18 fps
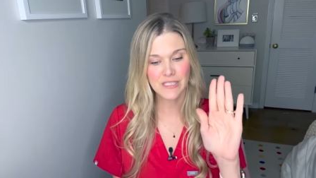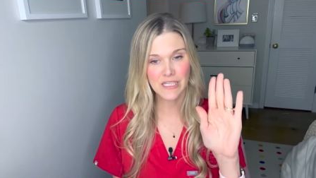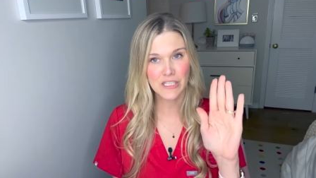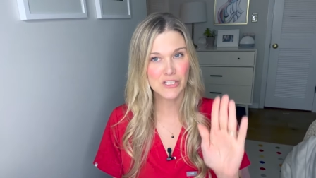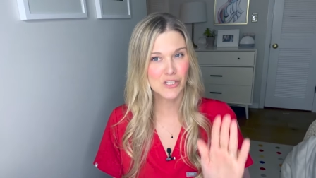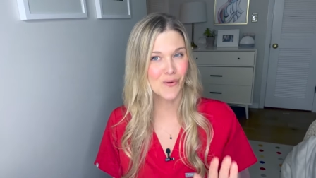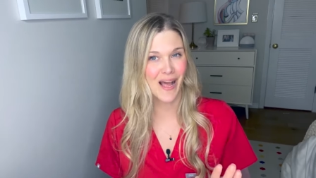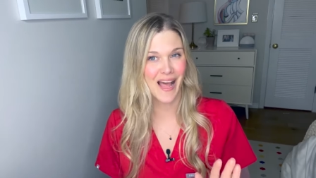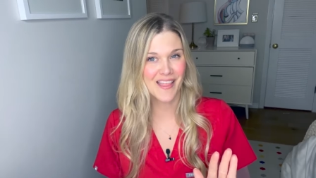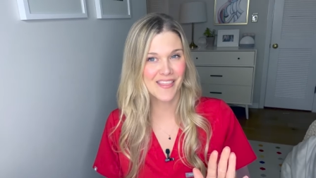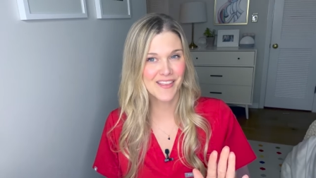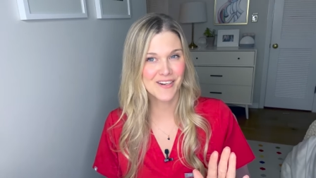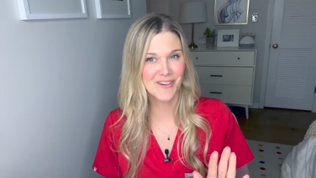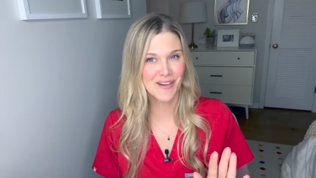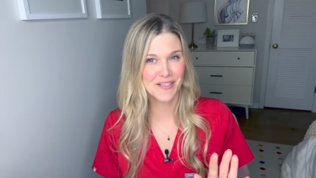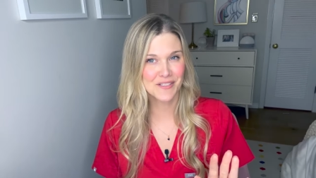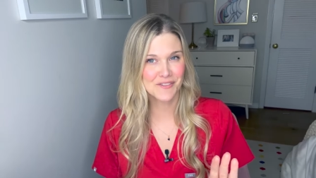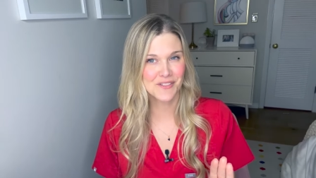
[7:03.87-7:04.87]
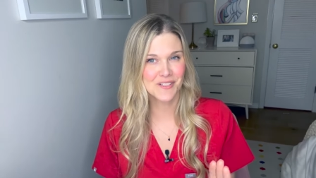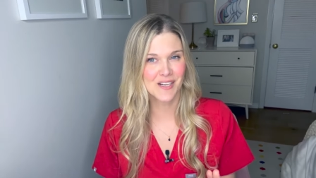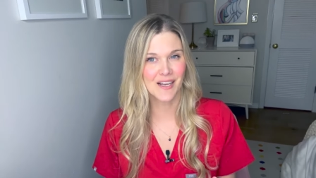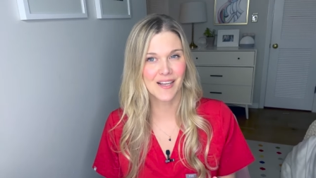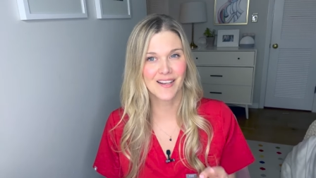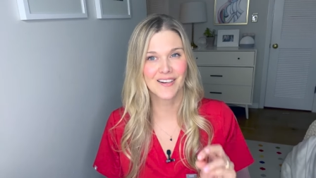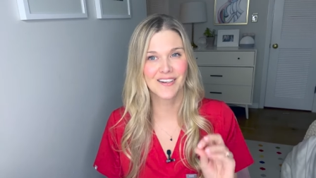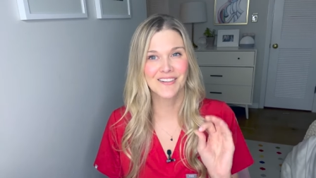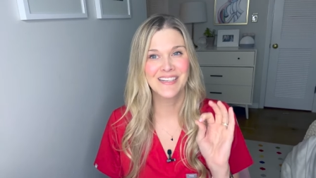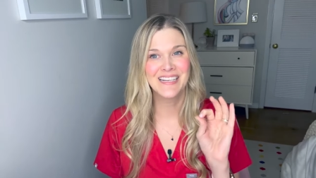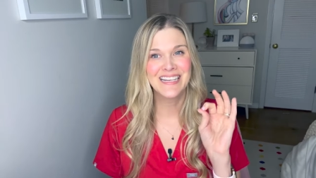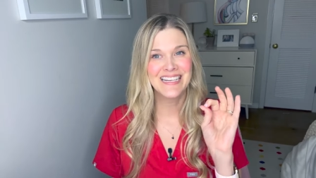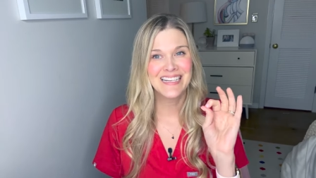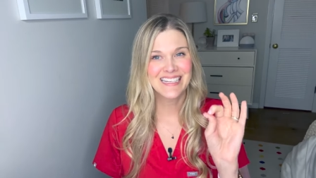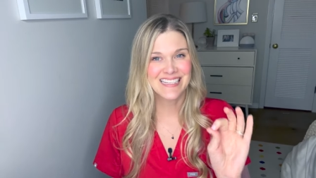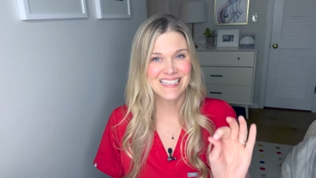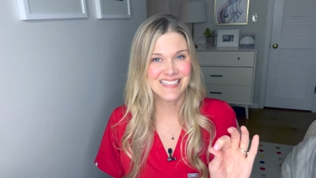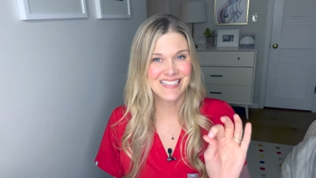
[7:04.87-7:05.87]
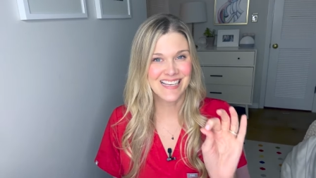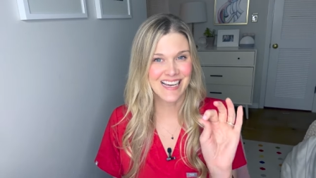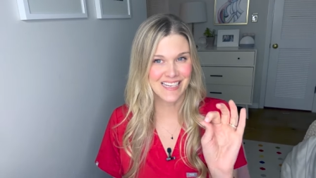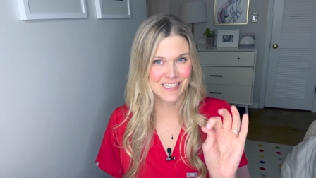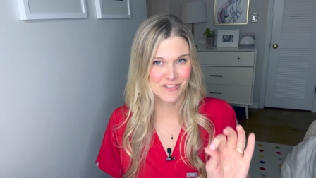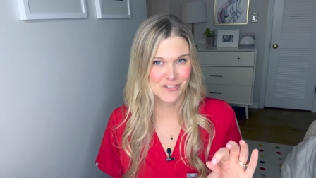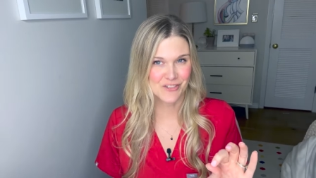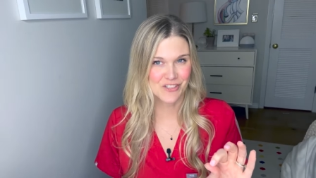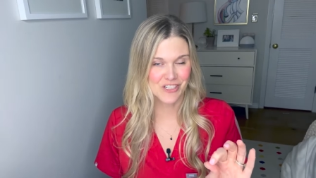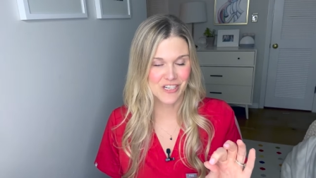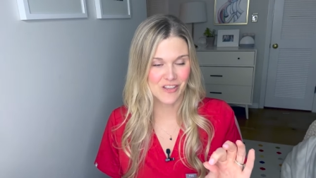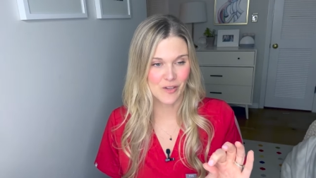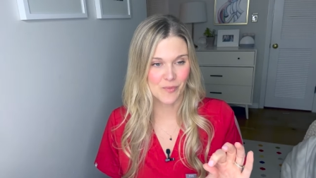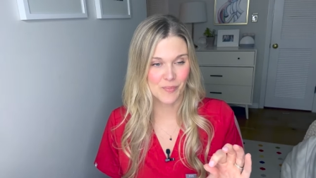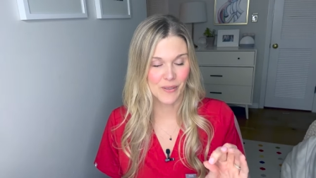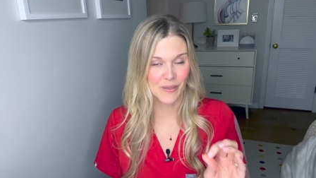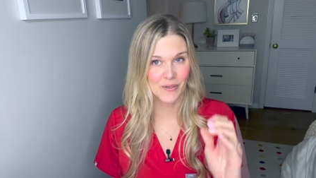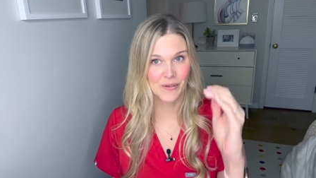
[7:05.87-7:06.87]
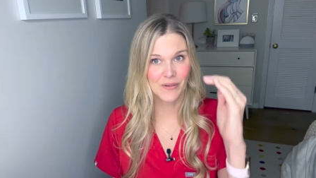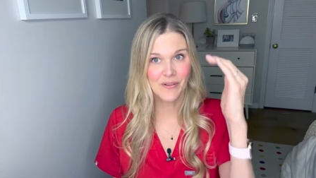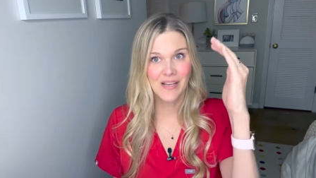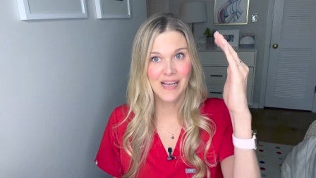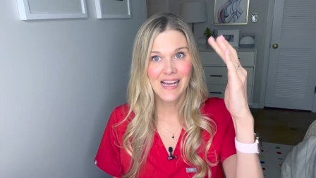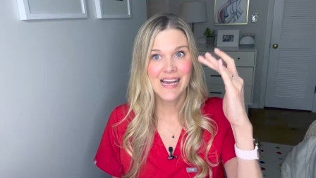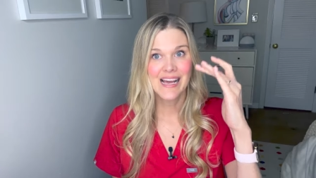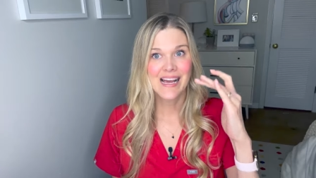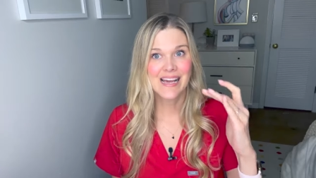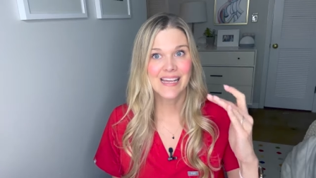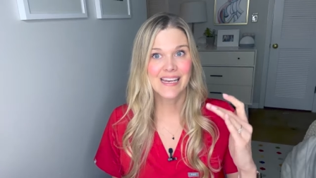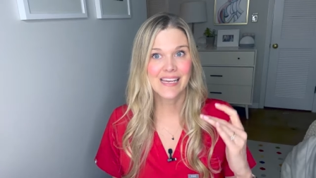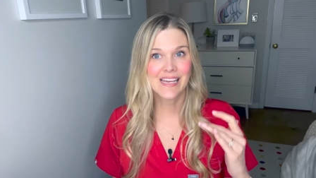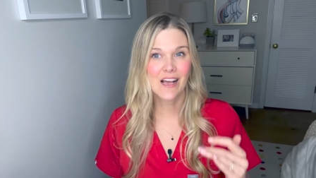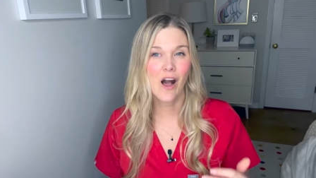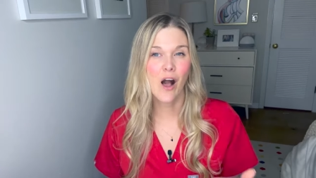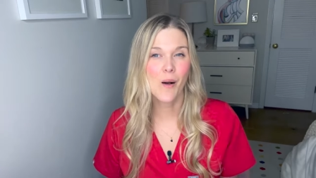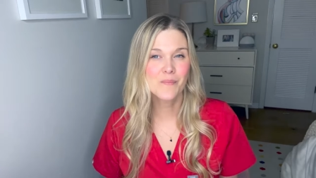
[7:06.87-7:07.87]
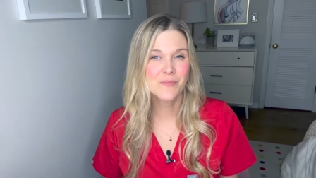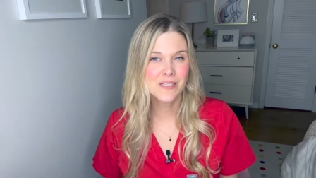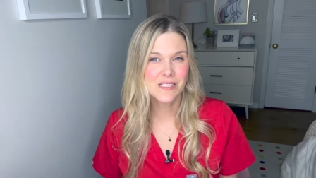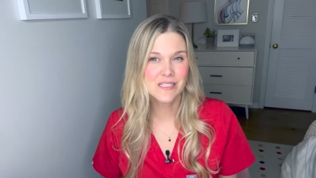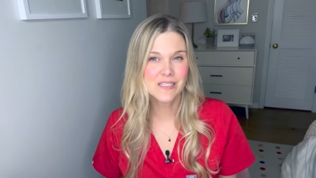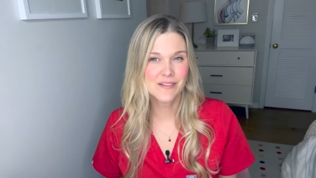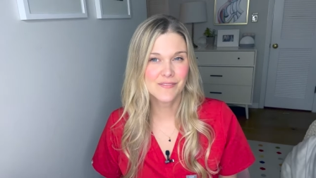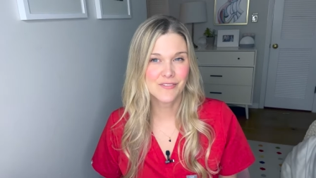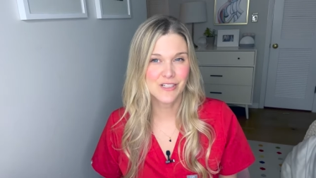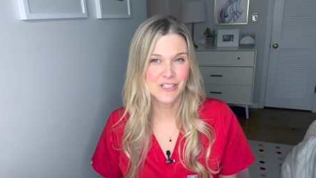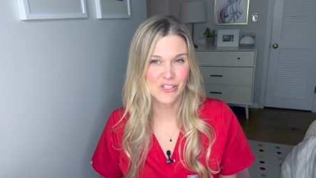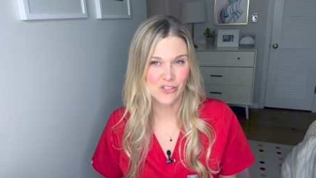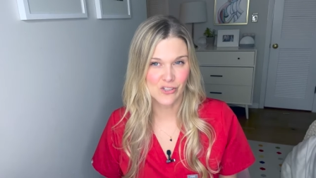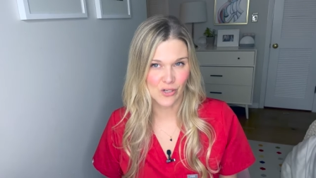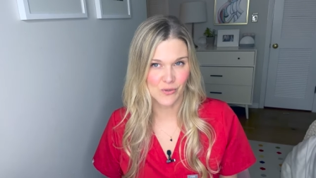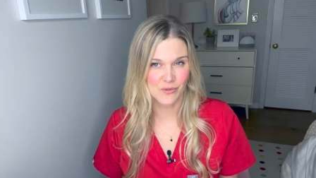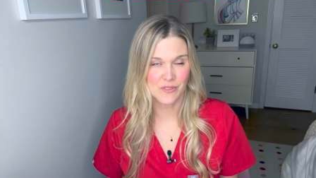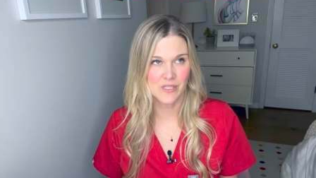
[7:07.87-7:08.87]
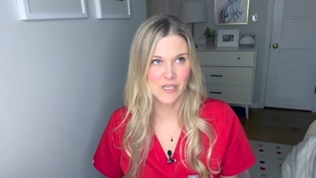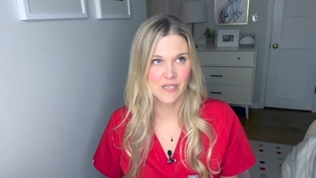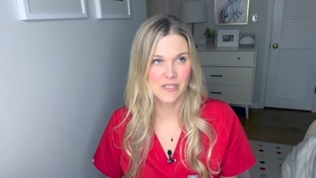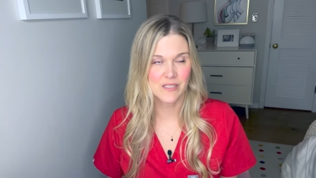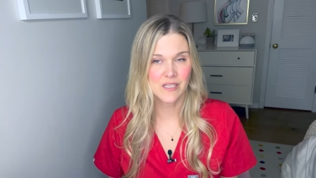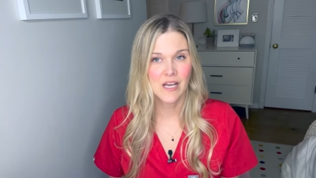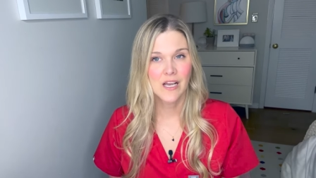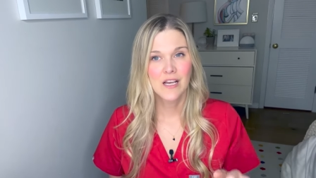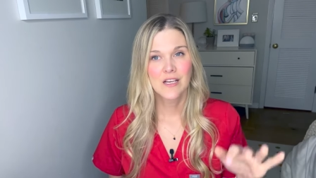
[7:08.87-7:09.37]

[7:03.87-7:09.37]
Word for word: So, ethinyl estradiol is the estrogen in the pill, and it comes in different doses.